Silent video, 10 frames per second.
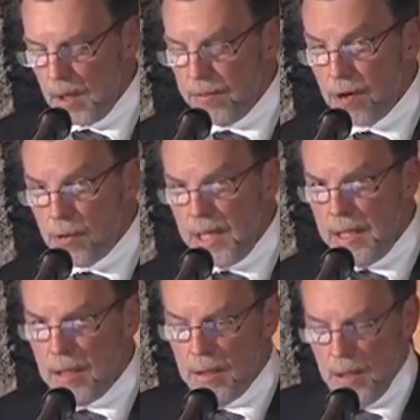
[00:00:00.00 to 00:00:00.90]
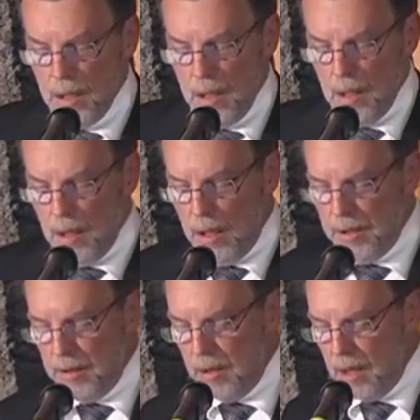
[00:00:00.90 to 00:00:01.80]
fearing
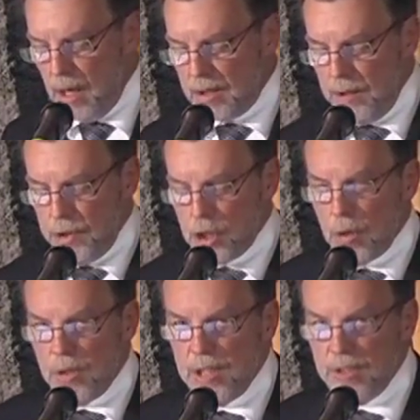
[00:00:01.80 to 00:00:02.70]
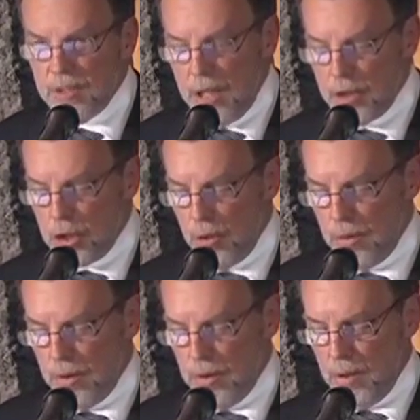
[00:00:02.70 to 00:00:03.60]
an artificial
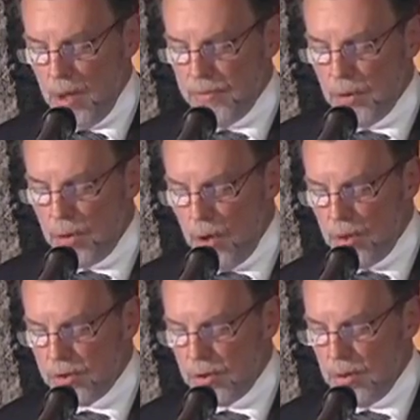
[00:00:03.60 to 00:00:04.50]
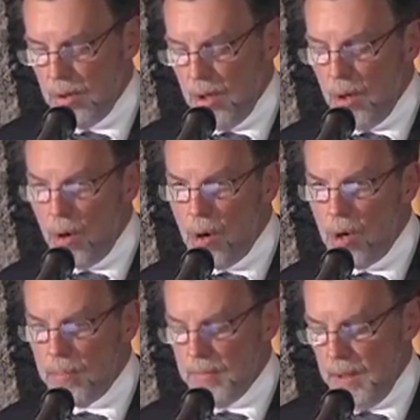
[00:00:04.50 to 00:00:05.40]
distinction of the cost
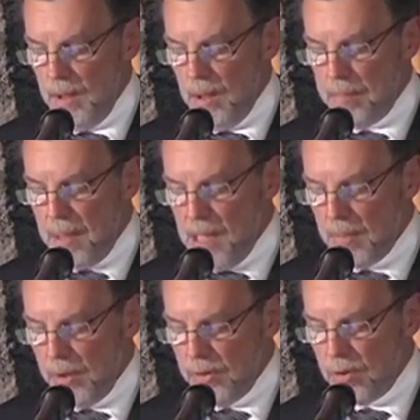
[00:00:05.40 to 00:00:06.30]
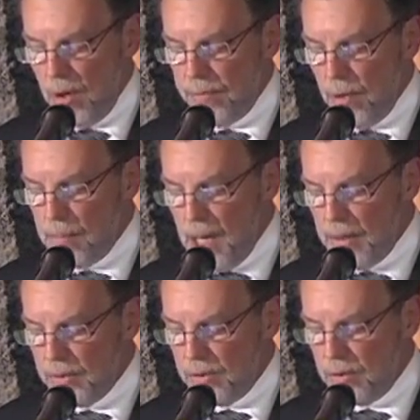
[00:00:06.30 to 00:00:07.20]
or payments of
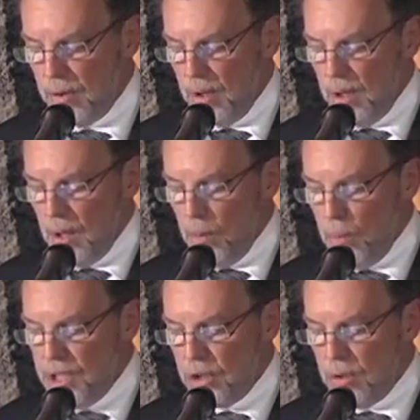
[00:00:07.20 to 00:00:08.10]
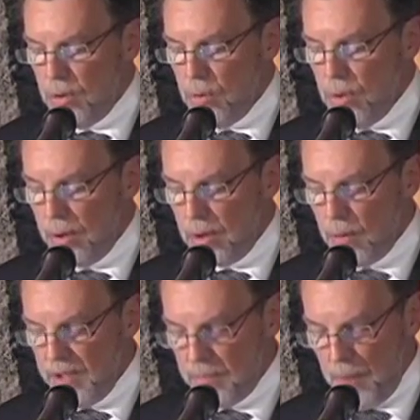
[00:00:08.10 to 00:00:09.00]
amounts which do not
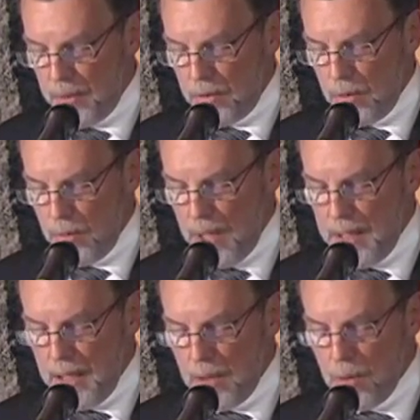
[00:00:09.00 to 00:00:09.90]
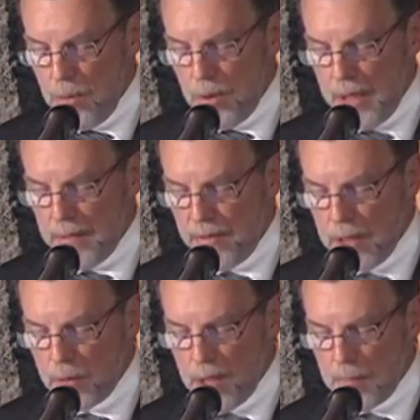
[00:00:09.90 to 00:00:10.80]
correspond to any good and
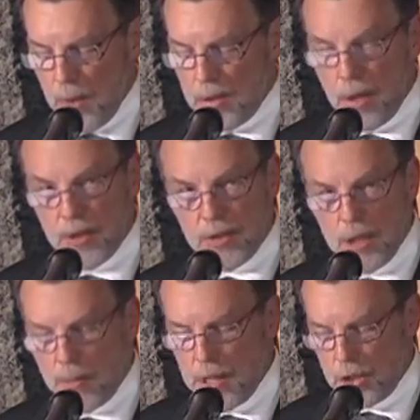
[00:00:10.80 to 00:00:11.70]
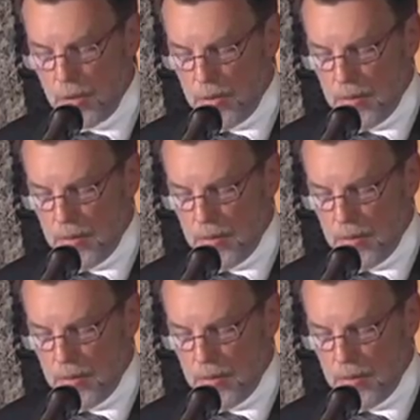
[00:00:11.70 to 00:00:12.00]
valuable consideration.